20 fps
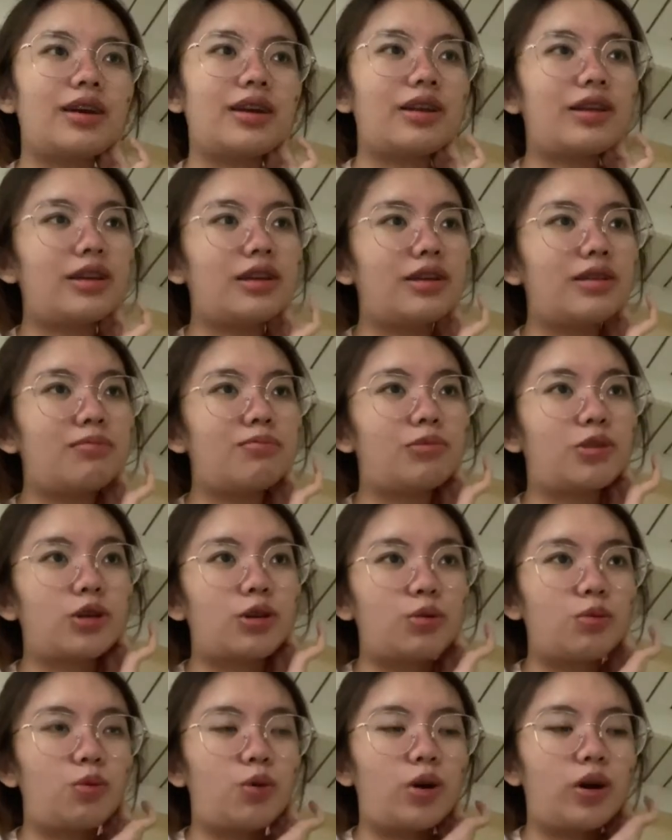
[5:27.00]
I need
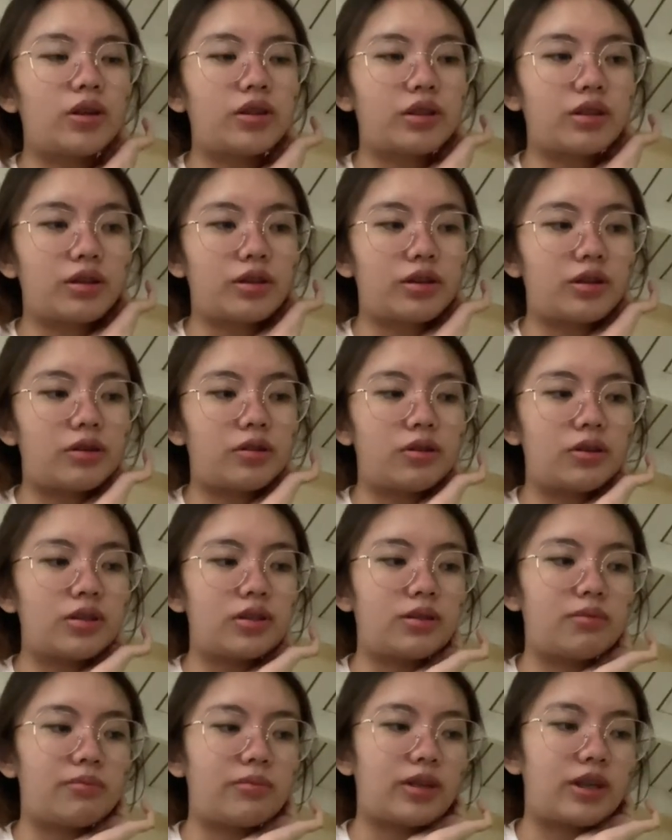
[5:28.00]
more water or
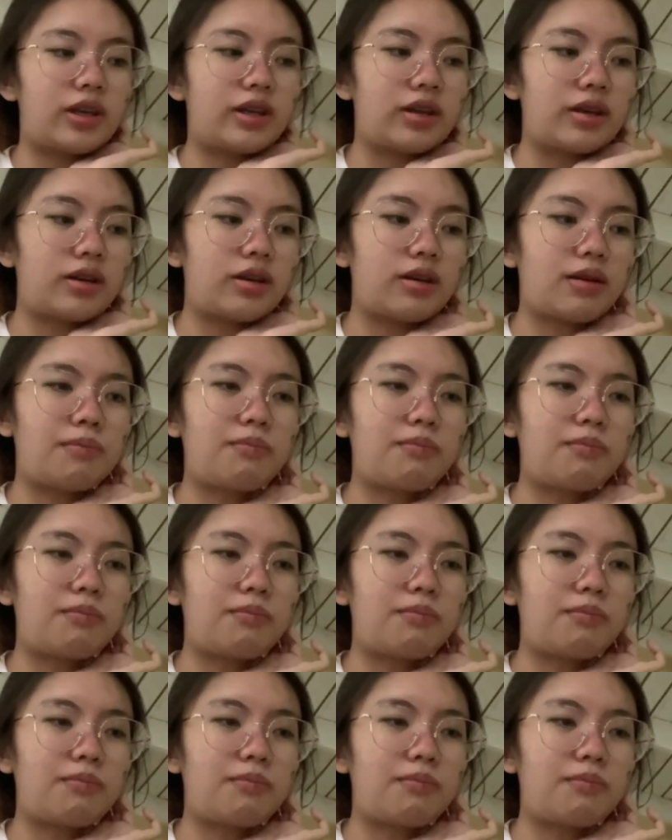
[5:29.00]
something.